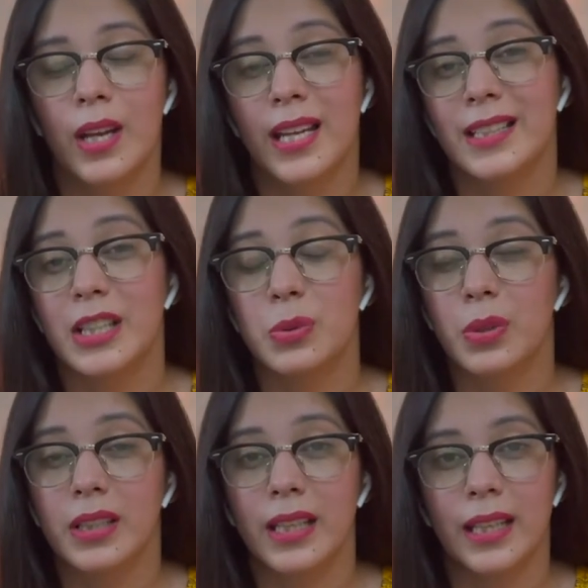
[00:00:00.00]

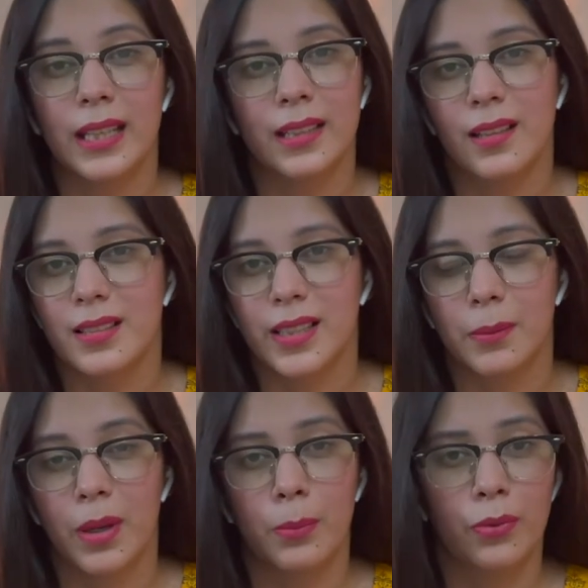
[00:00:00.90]
networking and asking my
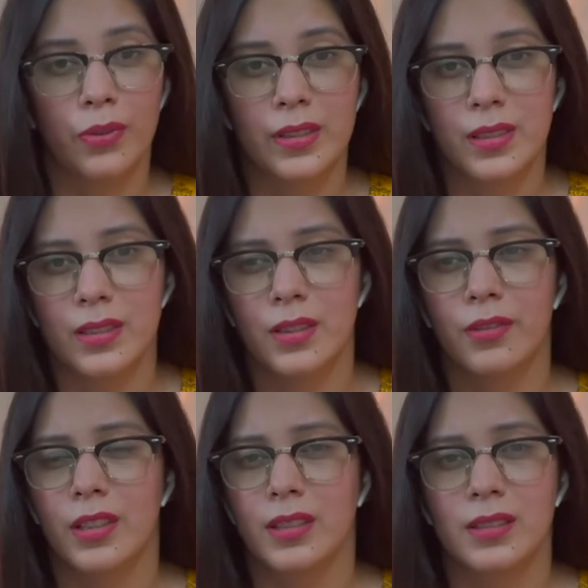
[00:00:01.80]
professors if
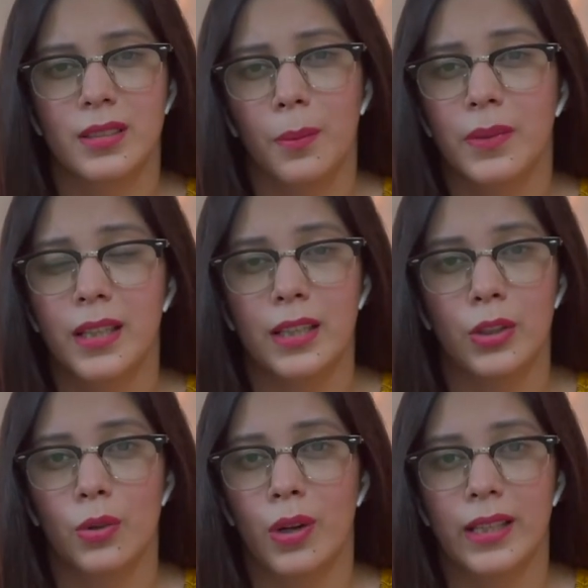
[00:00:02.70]
there's something
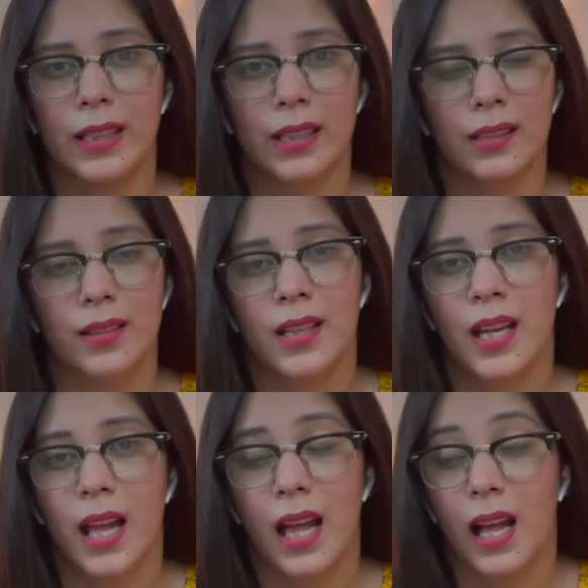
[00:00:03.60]
I can
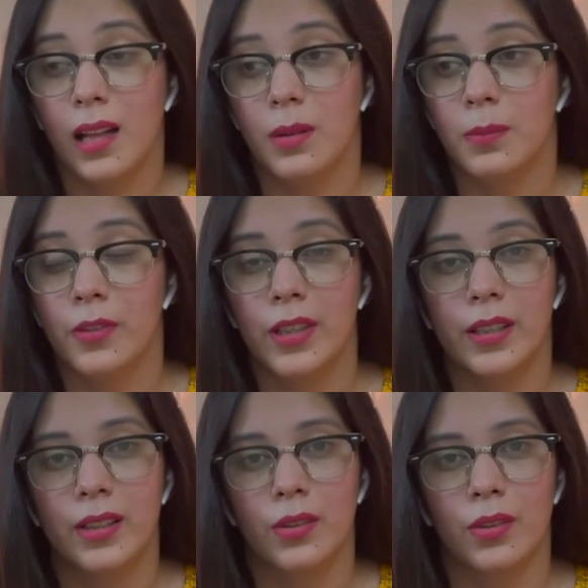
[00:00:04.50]
help with,
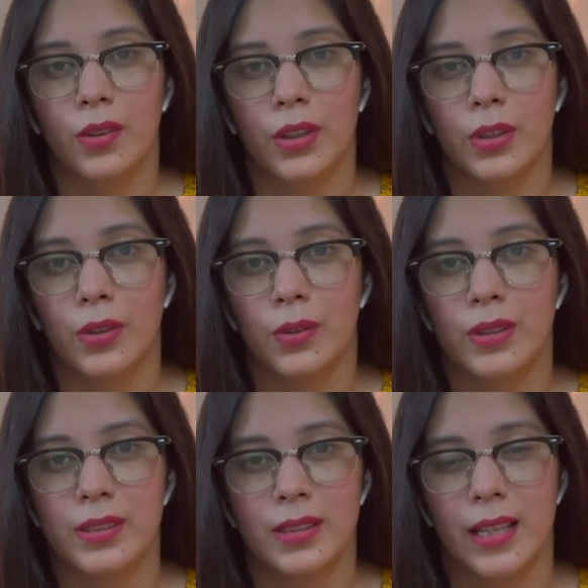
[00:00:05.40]
or is
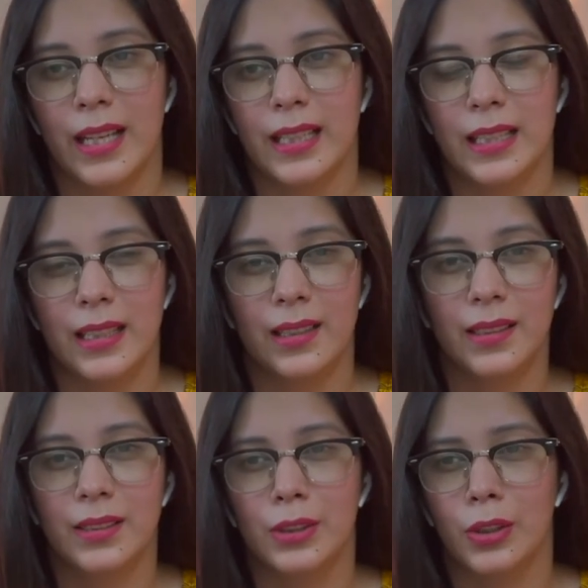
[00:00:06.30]
there any
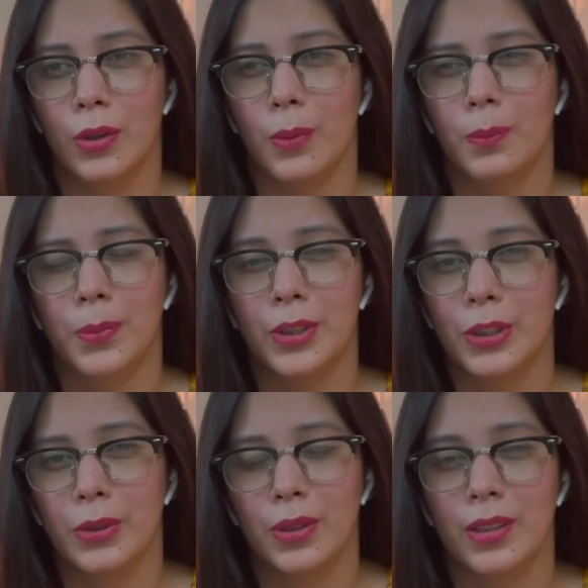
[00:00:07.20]

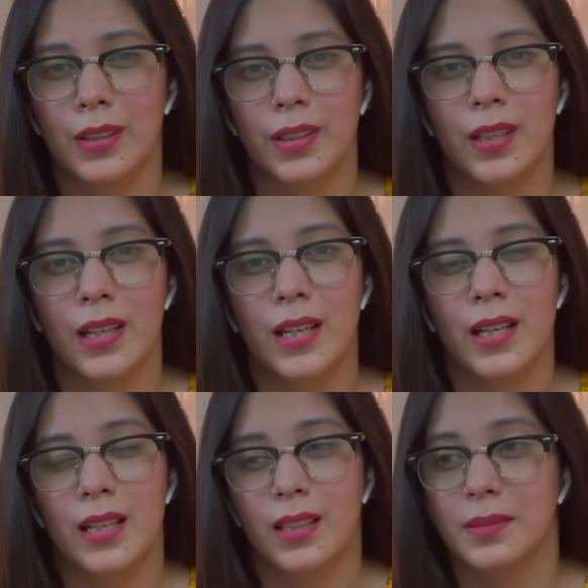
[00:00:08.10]
particular
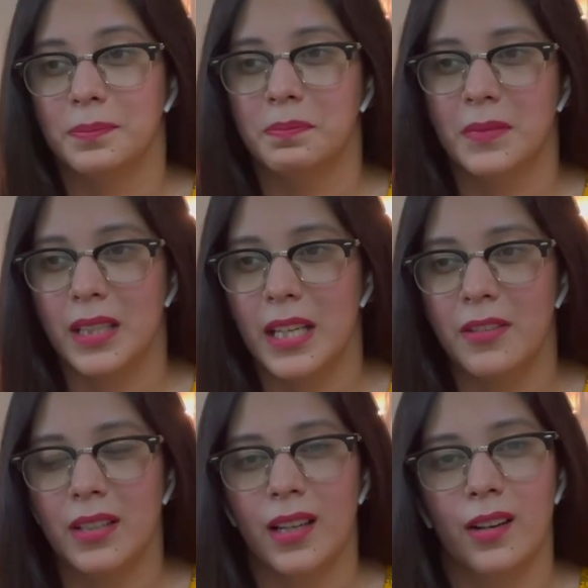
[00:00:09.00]

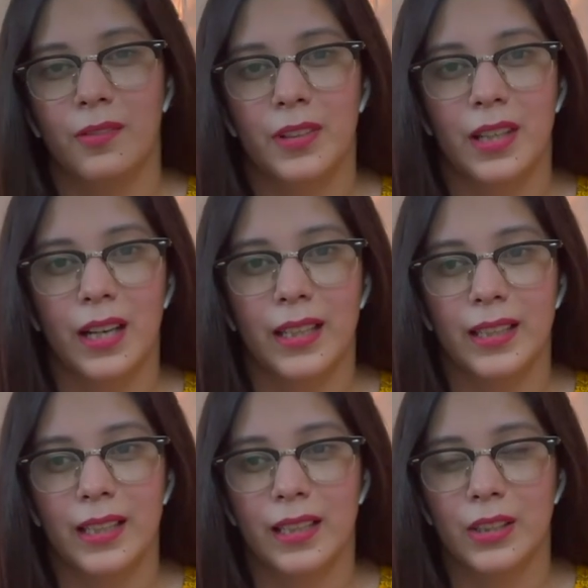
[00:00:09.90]
area where I
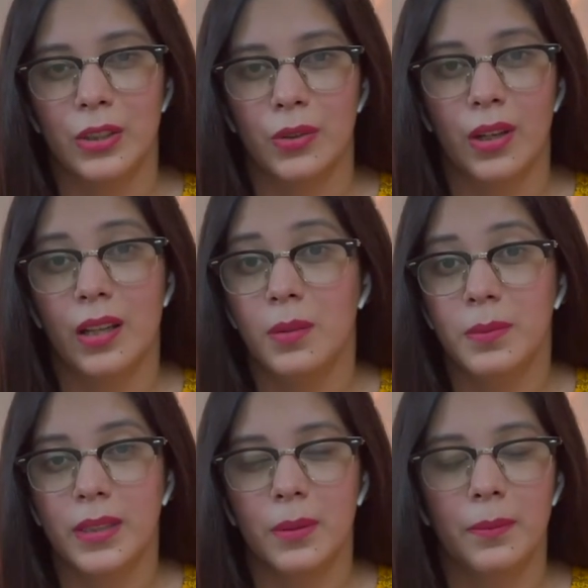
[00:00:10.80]
can help
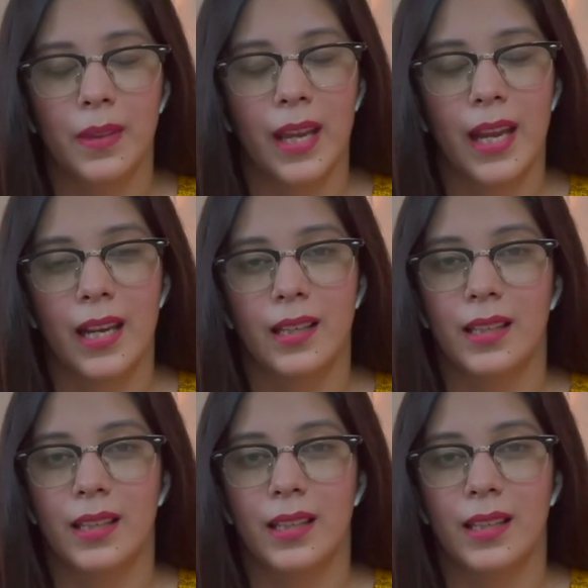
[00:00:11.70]
them, and